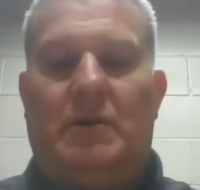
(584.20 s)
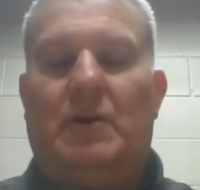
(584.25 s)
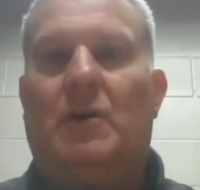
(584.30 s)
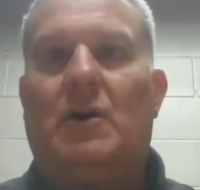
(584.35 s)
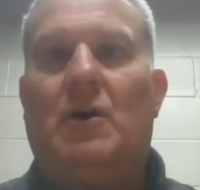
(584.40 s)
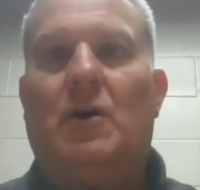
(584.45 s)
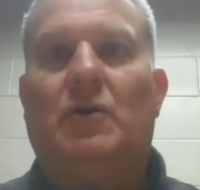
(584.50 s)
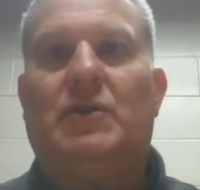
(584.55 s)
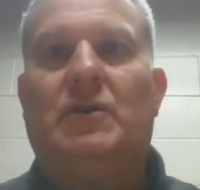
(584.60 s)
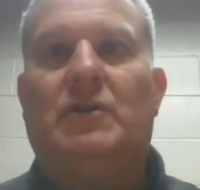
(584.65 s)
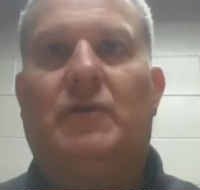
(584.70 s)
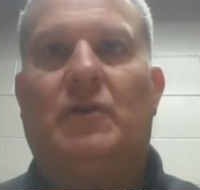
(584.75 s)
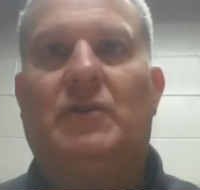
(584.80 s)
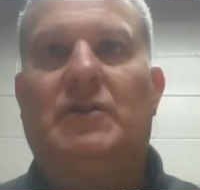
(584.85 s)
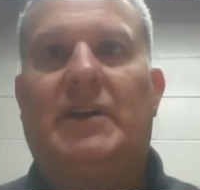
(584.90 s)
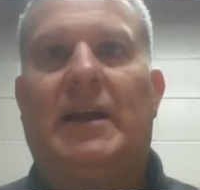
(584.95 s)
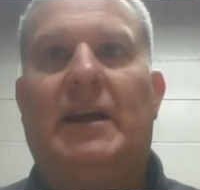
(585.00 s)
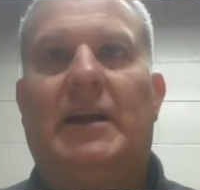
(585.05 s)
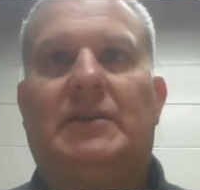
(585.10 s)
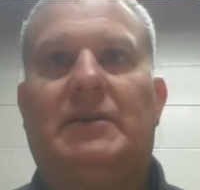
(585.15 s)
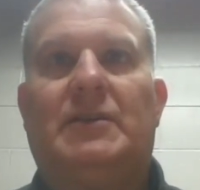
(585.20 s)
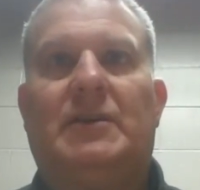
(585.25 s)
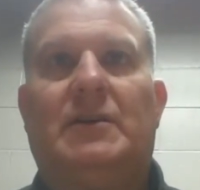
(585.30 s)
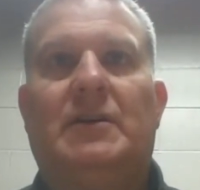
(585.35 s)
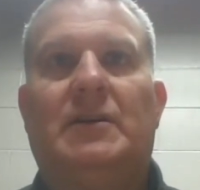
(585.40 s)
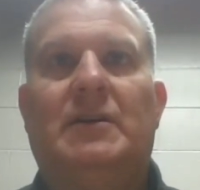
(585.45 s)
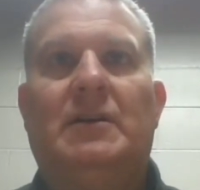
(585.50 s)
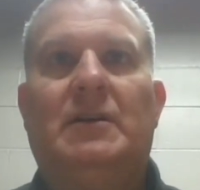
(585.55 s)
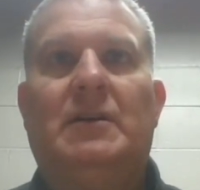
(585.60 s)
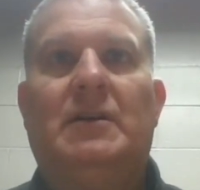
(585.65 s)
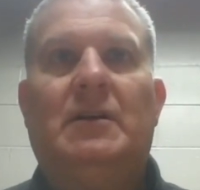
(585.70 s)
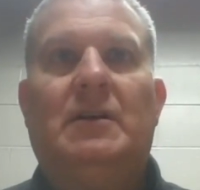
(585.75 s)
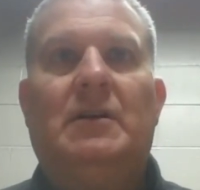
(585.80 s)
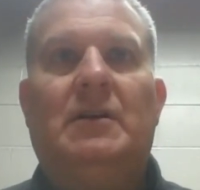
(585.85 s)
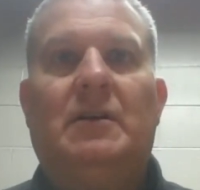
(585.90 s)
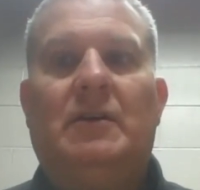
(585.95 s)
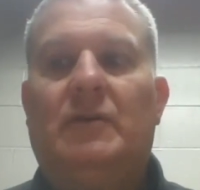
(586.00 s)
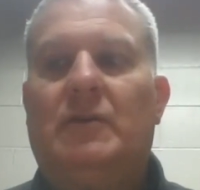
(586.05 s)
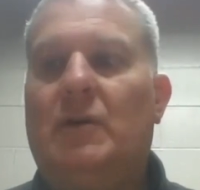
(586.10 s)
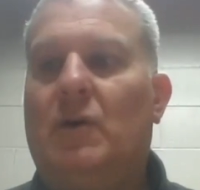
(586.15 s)
you know, coaches versus cancer.
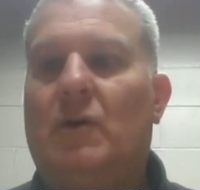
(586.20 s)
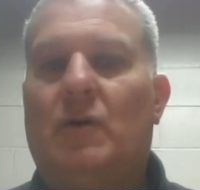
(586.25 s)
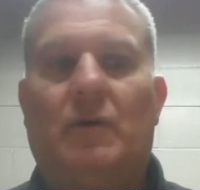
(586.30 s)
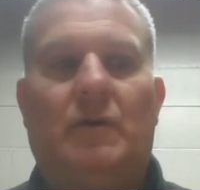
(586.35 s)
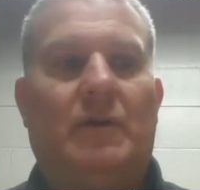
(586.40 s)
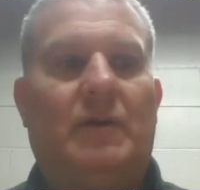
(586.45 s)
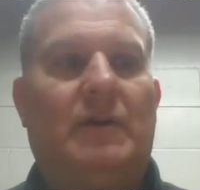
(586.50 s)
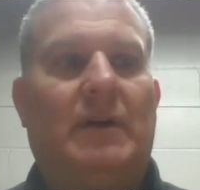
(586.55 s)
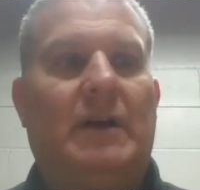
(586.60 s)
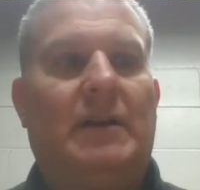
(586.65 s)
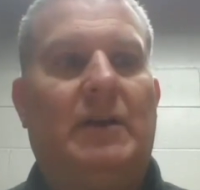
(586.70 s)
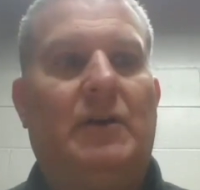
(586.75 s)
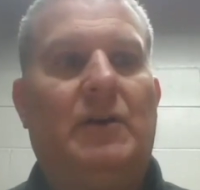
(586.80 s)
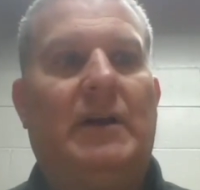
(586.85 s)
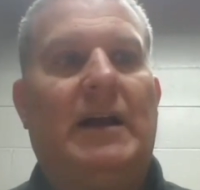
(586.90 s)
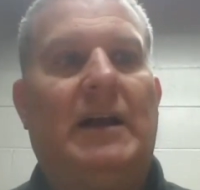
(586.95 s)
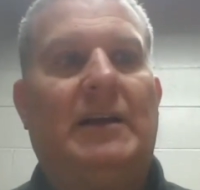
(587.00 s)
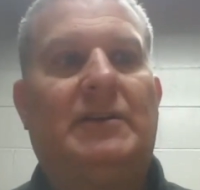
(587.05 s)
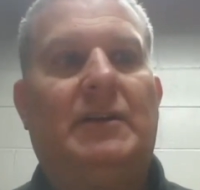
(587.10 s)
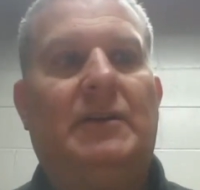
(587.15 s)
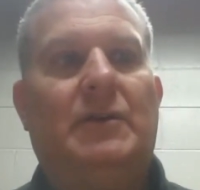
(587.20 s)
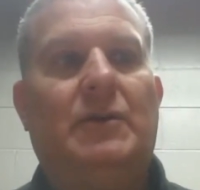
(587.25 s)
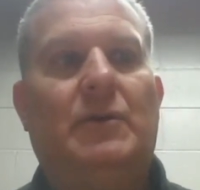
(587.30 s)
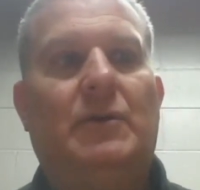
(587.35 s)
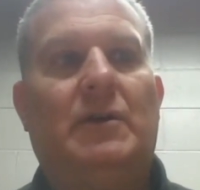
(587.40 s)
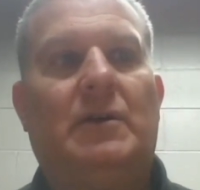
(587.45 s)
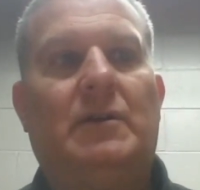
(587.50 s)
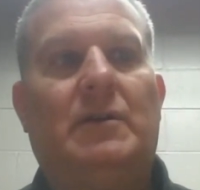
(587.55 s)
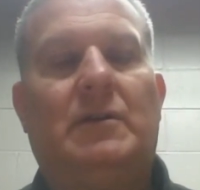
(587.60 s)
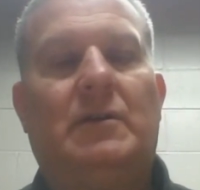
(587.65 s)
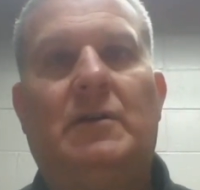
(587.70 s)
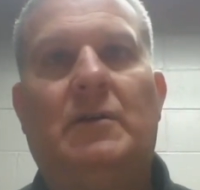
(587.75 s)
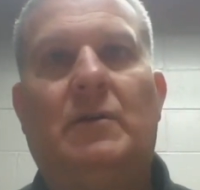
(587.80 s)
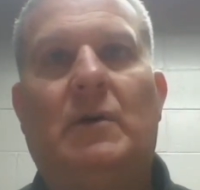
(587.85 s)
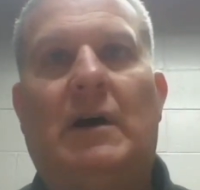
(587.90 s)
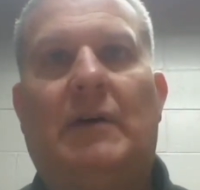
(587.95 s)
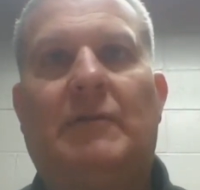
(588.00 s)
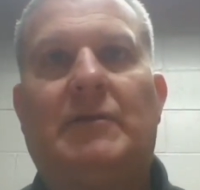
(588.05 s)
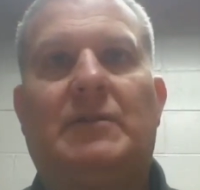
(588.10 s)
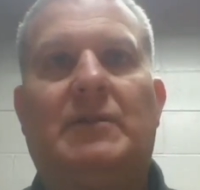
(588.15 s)
So if there's anything you guys can do to
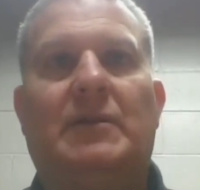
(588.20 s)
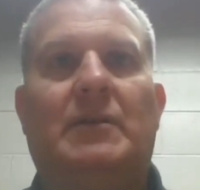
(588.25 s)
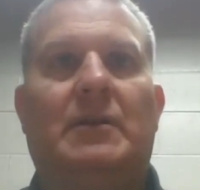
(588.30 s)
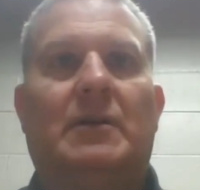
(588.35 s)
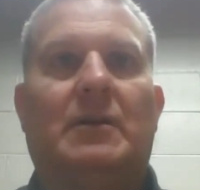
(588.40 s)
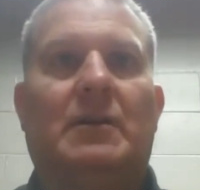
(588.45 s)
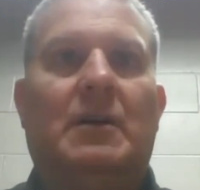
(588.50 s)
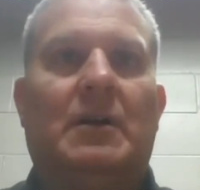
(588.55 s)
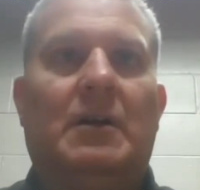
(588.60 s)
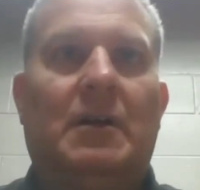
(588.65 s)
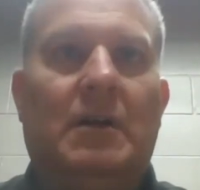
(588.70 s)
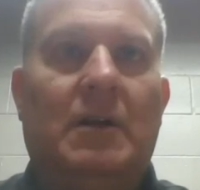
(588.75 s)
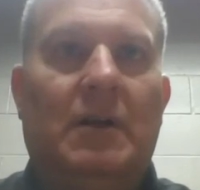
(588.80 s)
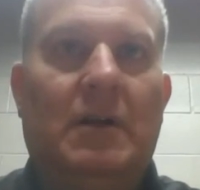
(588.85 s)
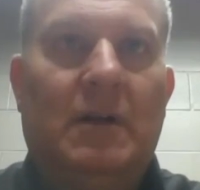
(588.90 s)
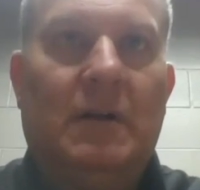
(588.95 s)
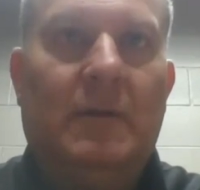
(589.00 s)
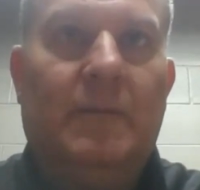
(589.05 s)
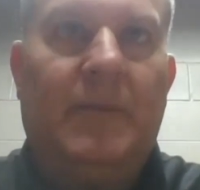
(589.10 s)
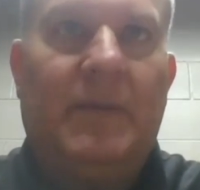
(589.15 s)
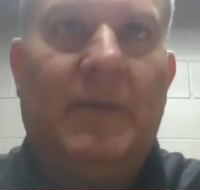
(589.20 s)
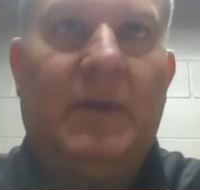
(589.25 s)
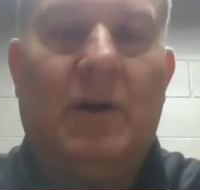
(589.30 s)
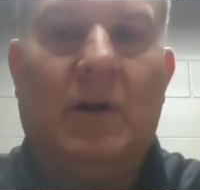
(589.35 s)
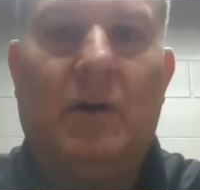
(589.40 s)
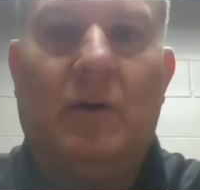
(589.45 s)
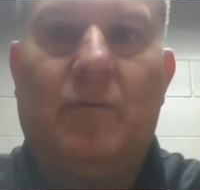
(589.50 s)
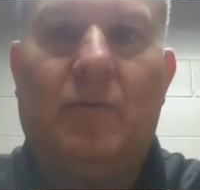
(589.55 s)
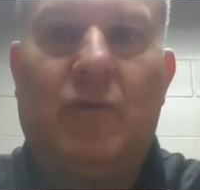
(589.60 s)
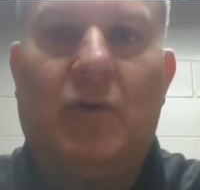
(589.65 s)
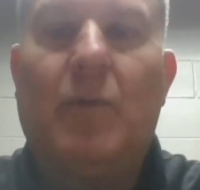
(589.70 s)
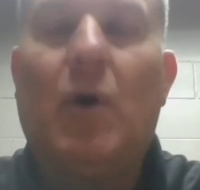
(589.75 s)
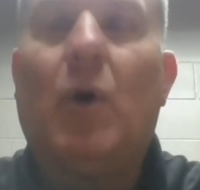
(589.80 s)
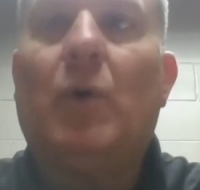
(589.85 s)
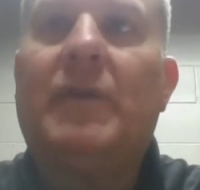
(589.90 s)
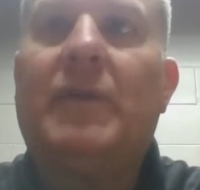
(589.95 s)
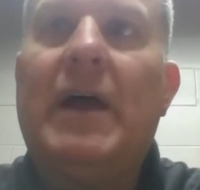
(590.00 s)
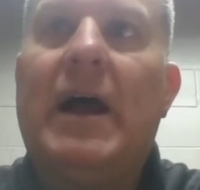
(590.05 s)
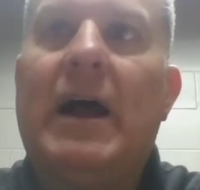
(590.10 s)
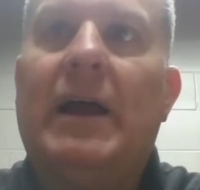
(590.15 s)
you know,
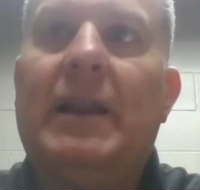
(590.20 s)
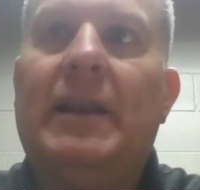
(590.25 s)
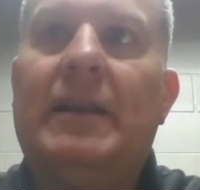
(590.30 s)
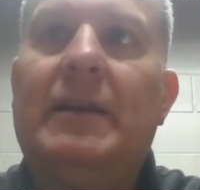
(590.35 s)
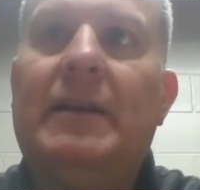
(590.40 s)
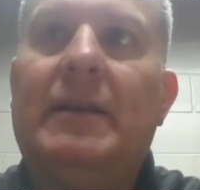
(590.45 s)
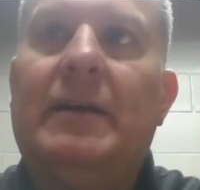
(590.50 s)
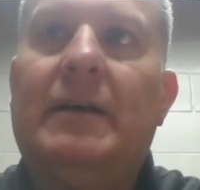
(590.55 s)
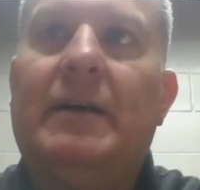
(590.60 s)
promote that.